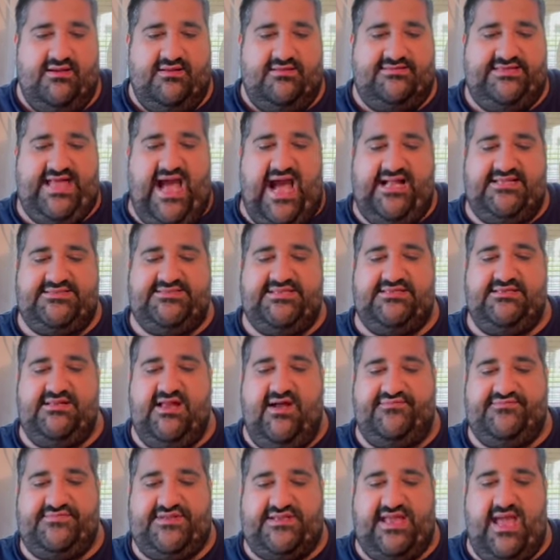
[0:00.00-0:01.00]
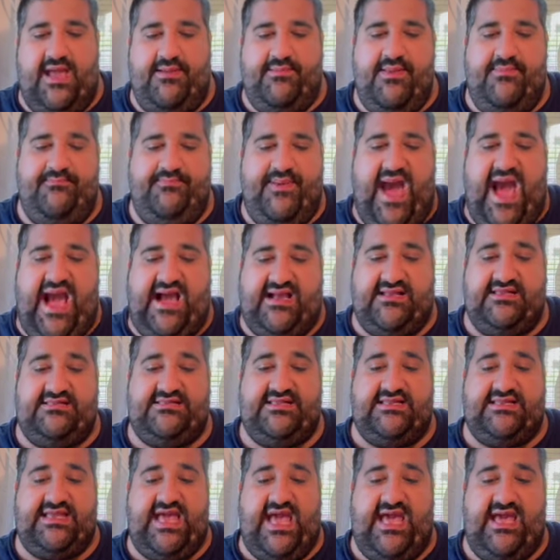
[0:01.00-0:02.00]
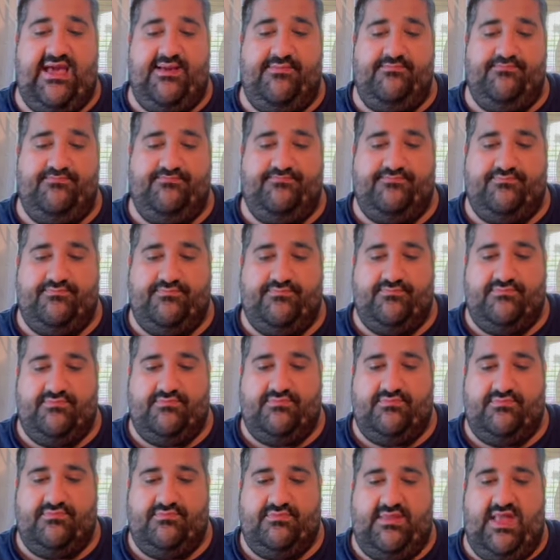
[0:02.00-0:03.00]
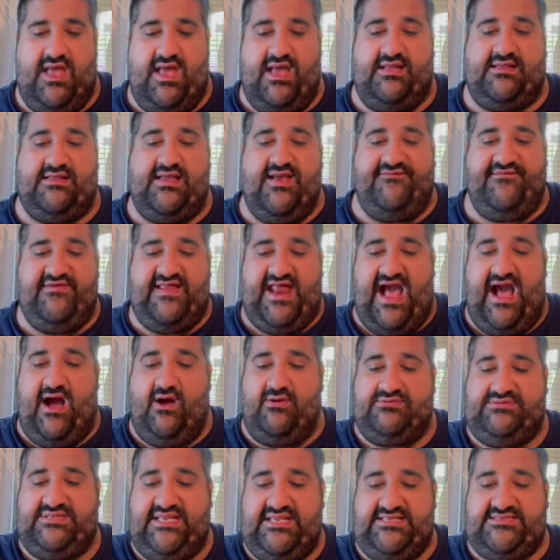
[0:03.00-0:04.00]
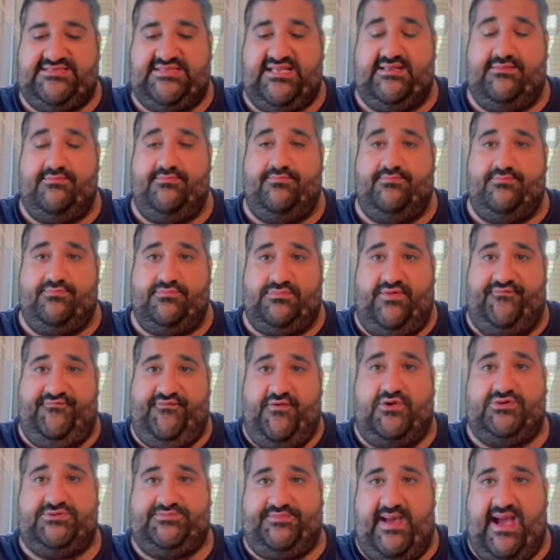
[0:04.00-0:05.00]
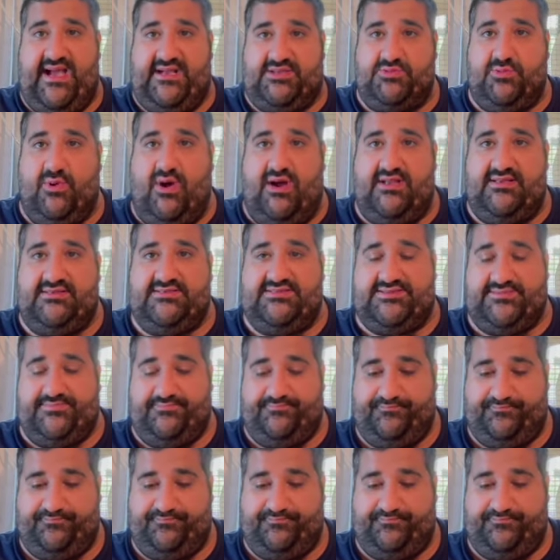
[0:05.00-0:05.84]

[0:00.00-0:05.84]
That's enough to get me back in the game. And given how decent the first match was,